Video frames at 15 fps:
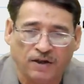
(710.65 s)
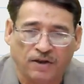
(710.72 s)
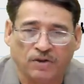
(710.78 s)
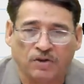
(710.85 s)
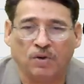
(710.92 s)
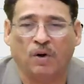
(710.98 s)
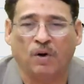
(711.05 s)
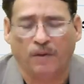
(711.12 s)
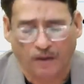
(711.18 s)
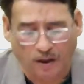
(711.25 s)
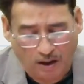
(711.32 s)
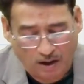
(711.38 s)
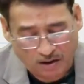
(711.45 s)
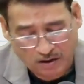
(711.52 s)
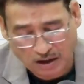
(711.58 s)
So
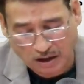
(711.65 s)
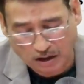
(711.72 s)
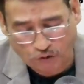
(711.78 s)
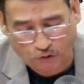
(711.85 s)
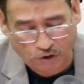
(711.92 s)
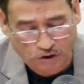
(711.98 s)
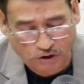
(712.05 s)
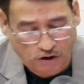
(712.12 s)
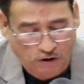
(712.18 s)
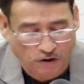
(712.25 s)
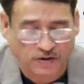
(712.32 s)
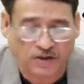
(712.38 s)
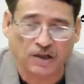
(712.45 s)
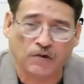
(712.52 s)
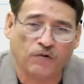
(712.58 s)
such future
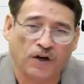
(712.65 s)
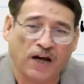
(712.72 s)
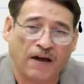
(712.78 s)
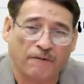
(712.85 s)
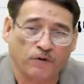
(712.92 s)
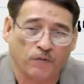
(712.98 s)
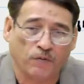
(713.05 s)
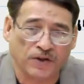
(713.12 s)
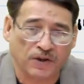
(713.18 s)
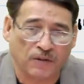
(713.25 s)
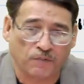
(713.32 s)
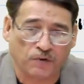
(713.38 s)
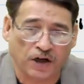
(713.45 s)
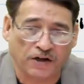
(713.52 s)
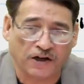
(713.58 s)
losses will have to be
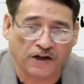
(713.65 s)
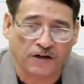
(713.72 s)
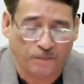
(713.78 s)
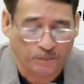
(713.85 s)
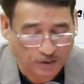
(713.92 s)
subtracted.